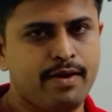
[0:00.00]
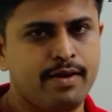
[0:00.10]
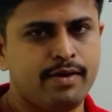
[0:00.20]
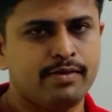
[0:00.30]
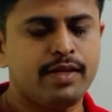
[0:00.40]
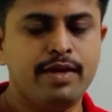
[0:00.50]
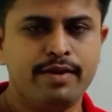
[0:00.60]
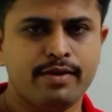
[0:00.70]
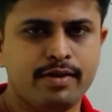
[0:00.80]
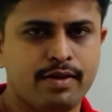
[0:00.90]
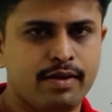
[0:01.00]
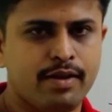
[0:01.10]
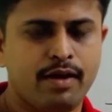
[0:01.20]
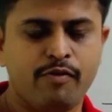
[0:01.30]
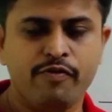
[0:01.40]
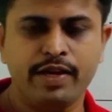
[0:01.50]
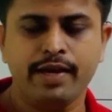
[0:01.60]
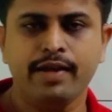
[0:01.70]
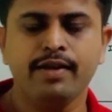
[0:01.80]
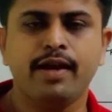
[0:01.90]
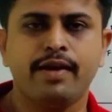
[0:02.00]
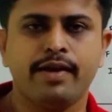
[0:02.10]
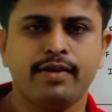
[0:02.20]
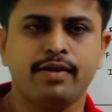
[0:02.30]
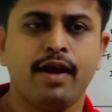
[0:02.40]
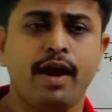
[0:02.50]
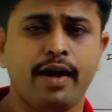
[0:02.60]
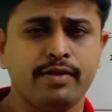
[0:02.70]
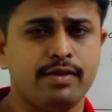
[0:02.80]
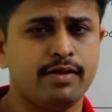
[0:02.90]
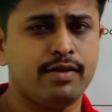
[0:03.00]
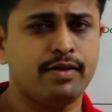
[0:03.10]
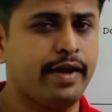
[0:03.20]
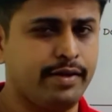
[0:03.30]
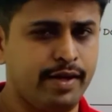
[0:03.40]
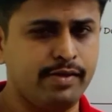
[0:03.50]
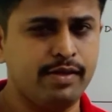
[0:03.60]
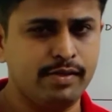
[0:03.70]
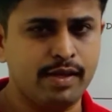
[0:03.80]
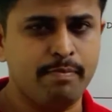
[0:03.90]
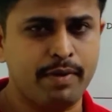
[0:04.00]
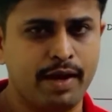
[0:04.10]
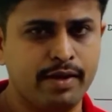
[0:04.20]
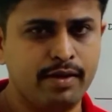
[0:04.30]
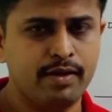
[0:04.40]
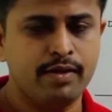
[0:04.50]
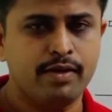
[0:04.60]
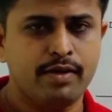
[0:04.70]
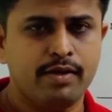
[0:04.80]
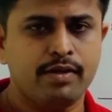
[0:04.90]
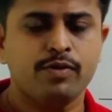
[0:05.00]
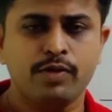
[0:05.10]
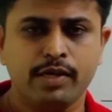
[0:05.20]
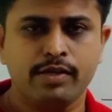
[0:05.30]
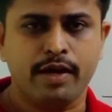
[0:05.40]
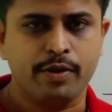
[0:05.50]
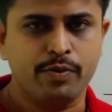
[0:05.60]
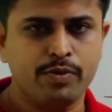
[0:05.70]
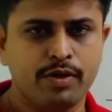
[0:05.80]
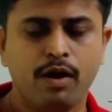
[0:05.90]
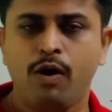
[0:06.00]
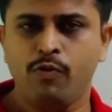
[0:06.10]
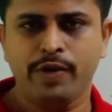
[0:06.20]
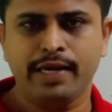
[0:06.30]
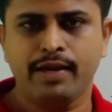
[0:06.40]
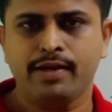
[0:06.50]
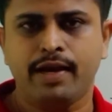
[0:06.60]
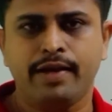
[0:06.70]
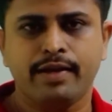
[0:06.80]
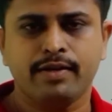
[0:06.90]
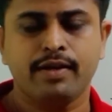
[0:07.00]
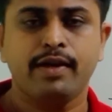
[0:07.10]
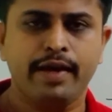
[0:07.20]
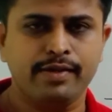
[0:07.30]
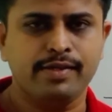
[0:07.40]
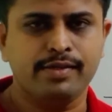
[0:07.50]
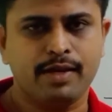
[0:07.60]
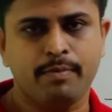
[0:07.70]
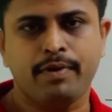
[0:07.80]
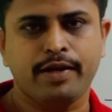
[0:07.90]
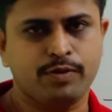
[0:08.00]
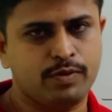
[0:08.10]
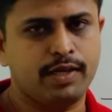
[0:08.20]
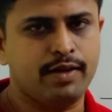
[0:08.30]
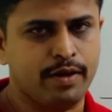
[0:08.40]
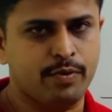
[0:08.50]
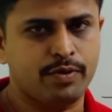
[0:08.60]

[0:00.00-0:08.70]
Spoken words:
See here, we can connect either a DC supply to the diode, or we can connect AC supply to the diode.